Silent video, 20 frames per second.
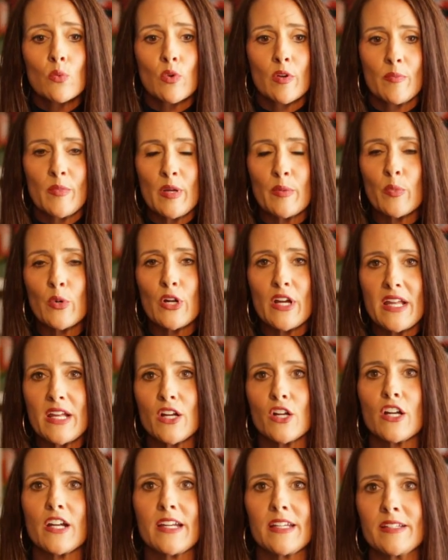remember
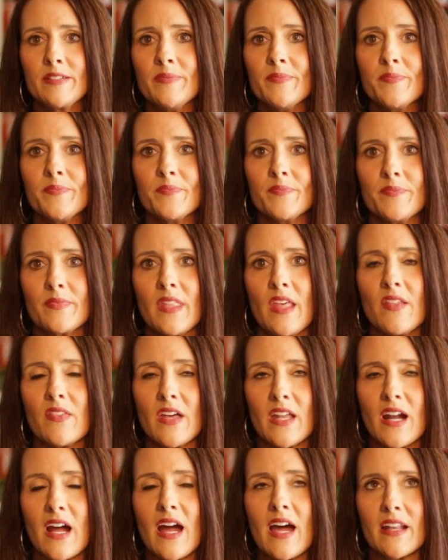hearing
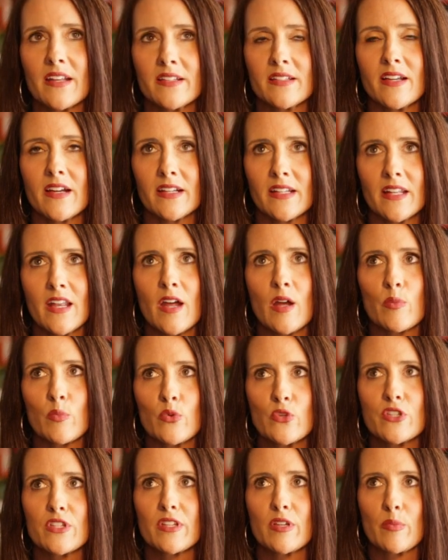that I had a
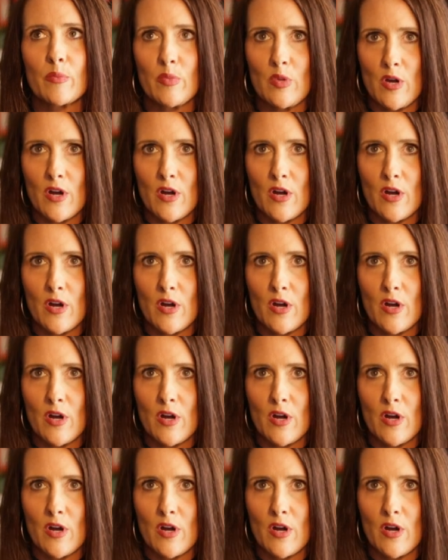99%